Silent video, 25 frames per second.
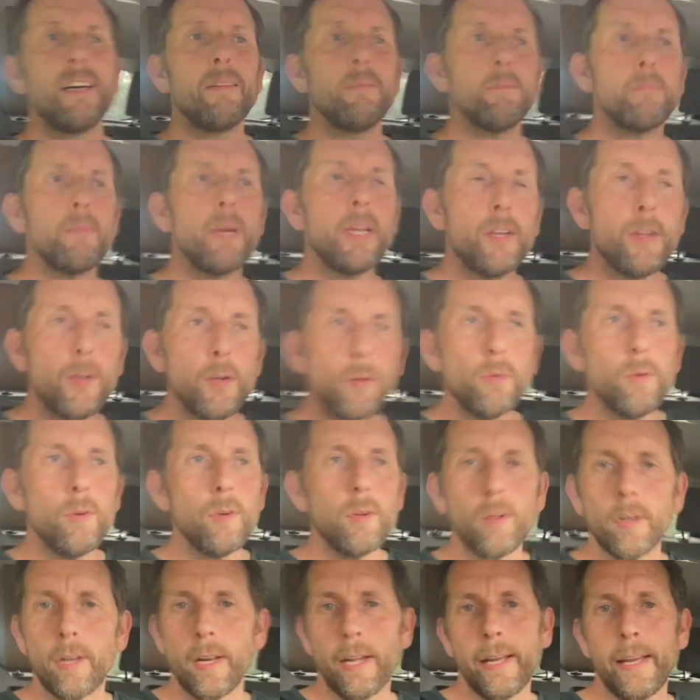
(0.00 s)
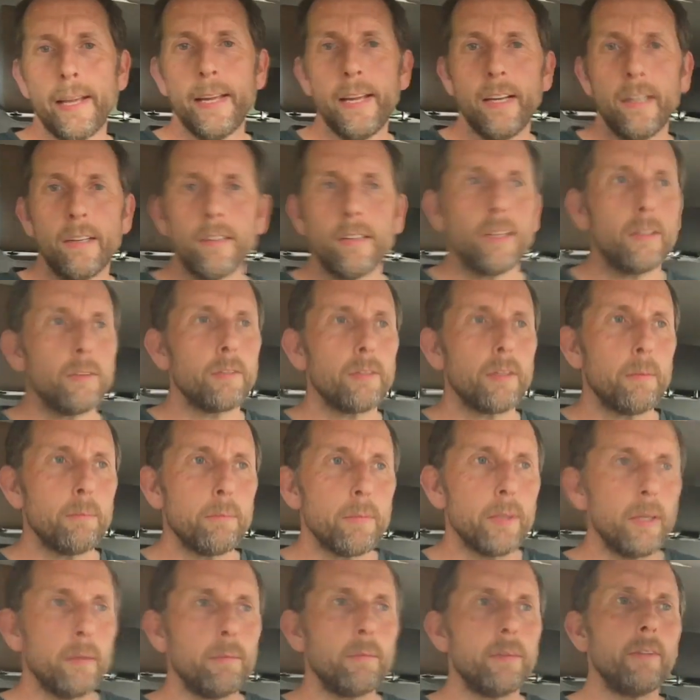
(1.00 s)
make you look like a hero
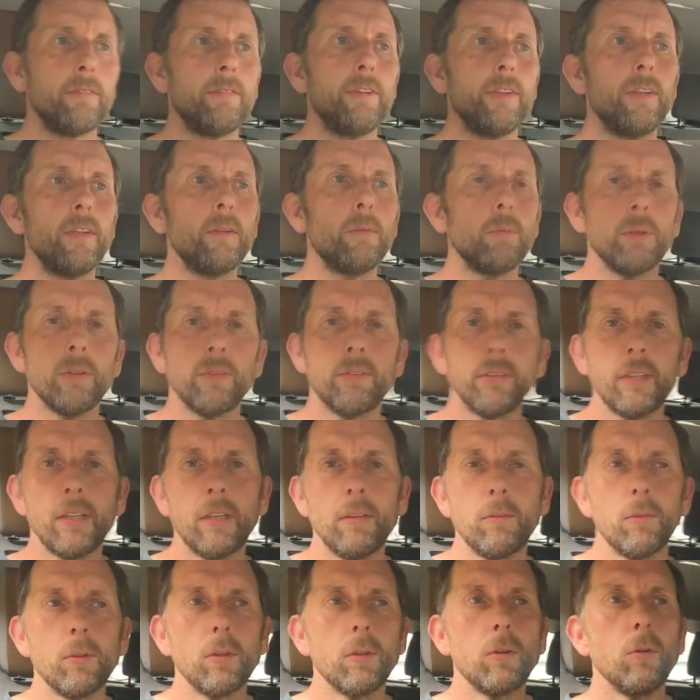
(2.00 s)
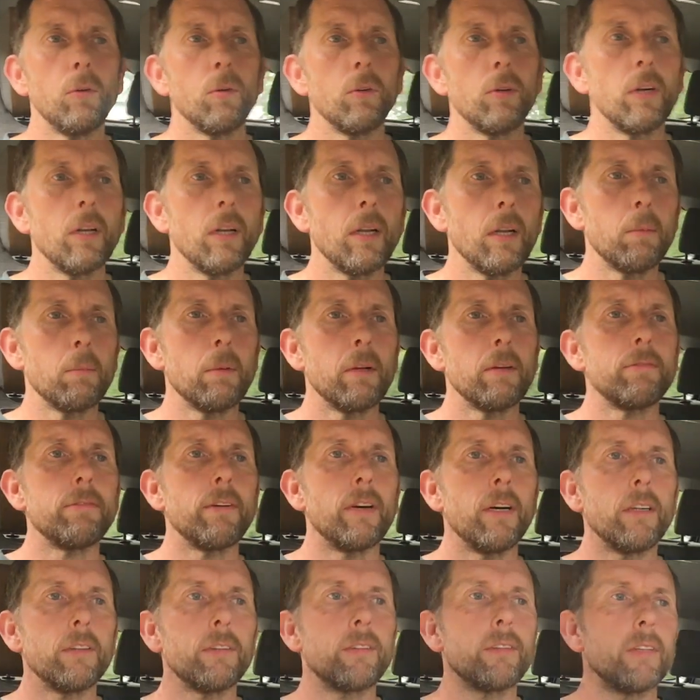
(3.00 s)
sometimes if you did want to go into a corner a little bit
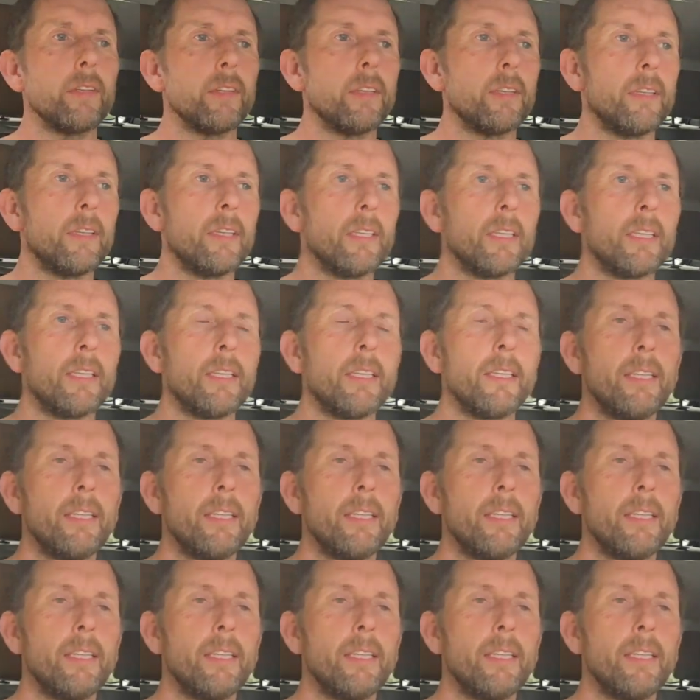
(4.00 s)
faster than